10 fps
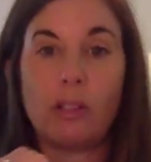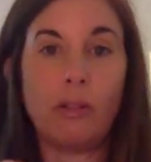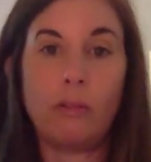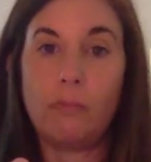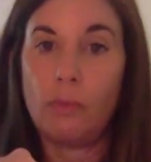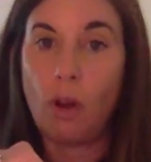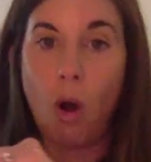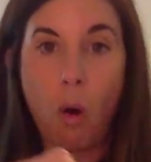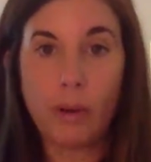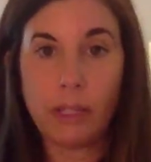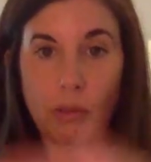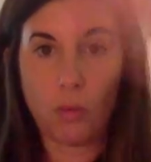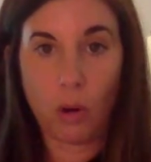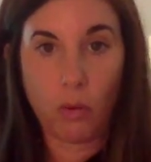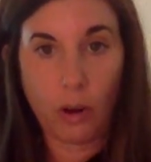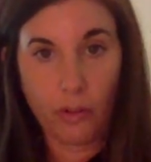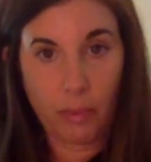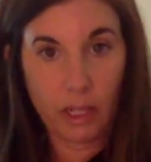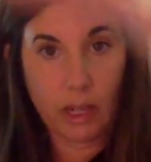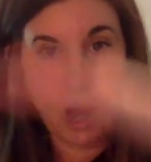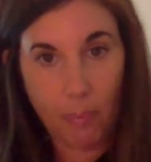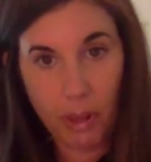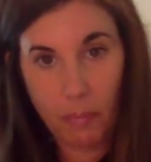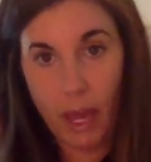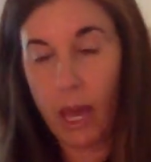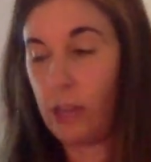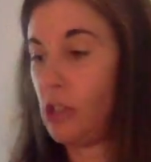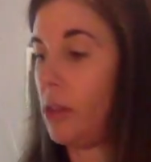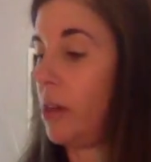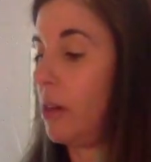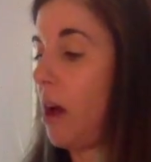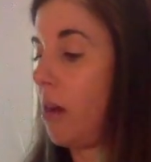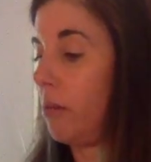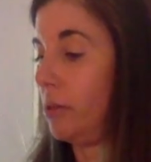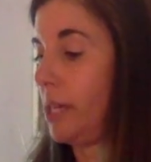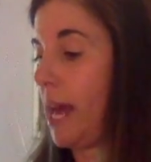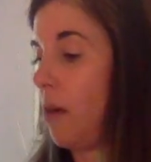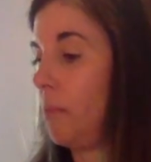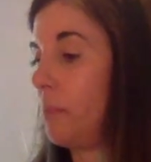So you, you always want to work from the top of the page and then color down.